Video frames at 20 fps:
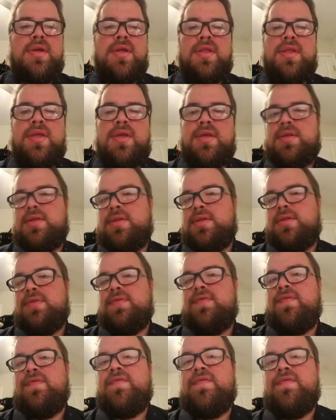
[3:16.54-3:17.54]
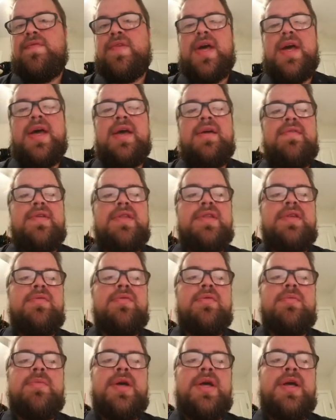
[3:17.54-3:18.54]
I think that's 5. I think
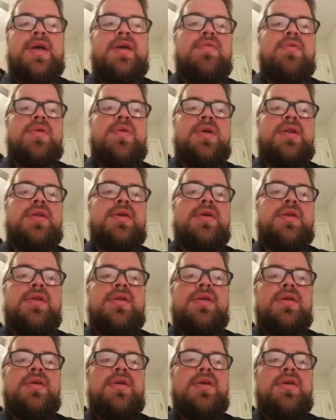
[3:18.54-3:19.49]
we're about halfway done.